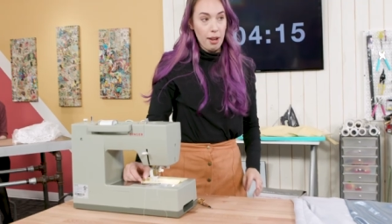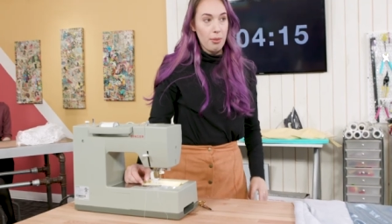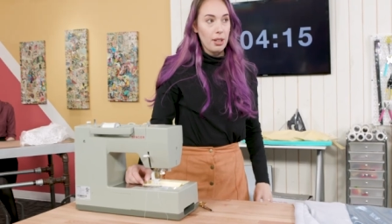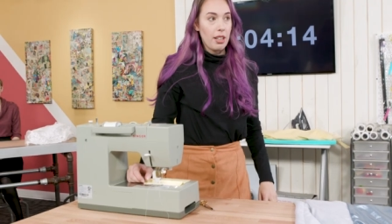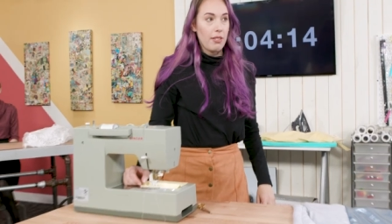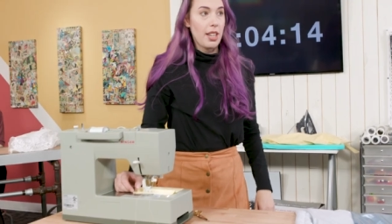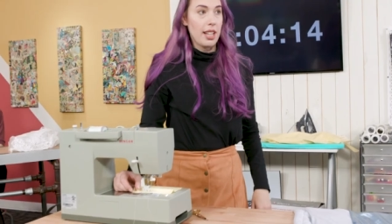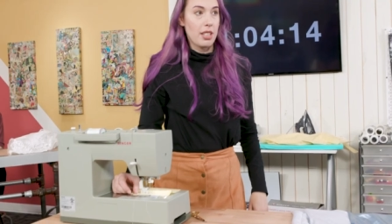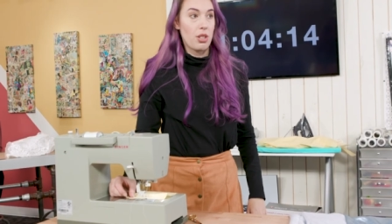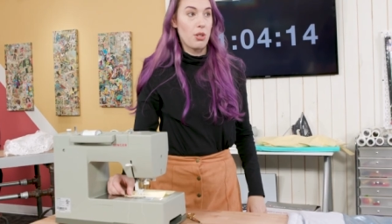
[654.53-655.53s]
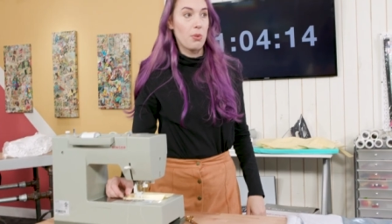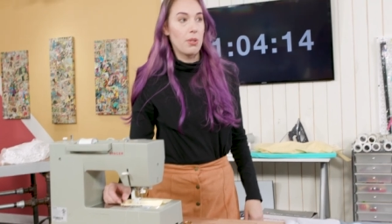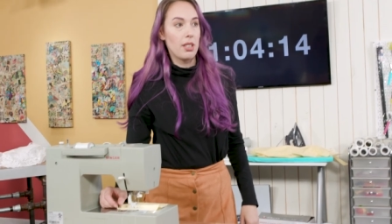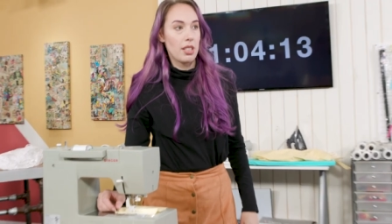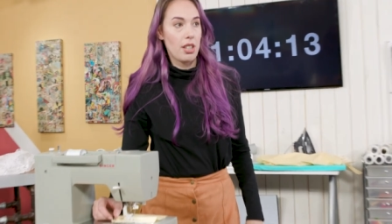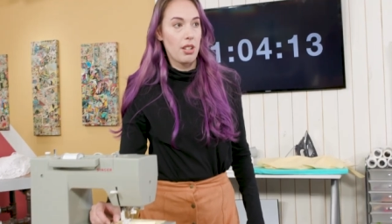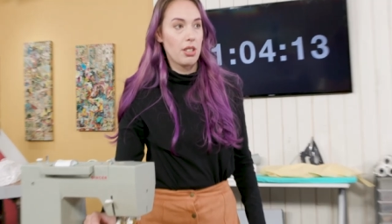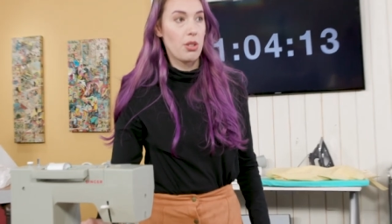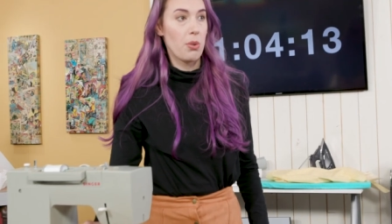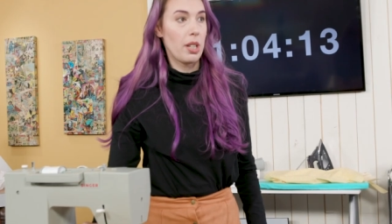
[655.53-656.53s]
I would love that stool. Is there a
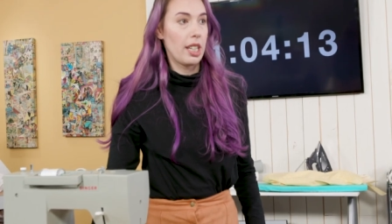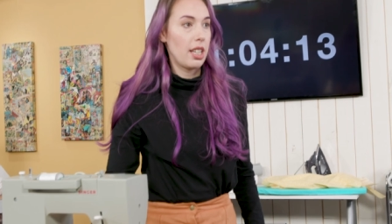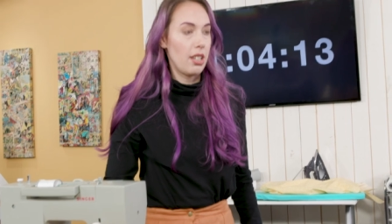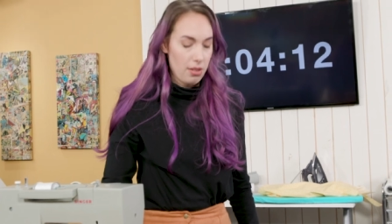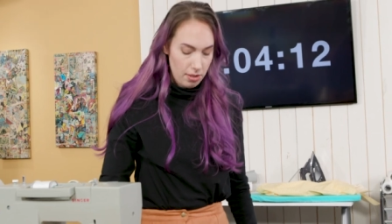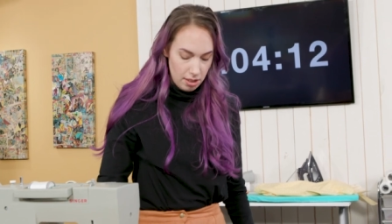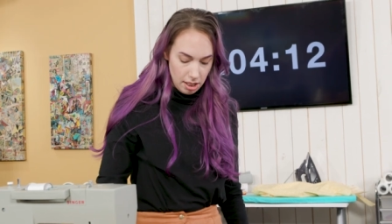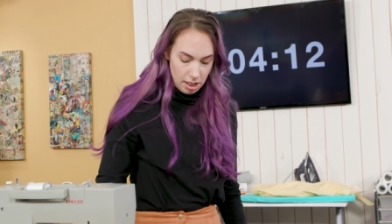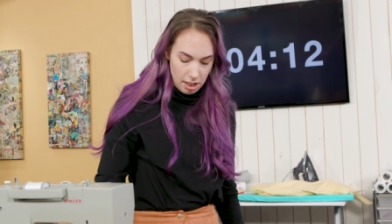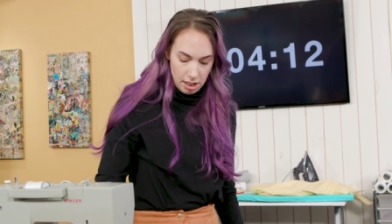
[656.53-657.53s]
stool I can use?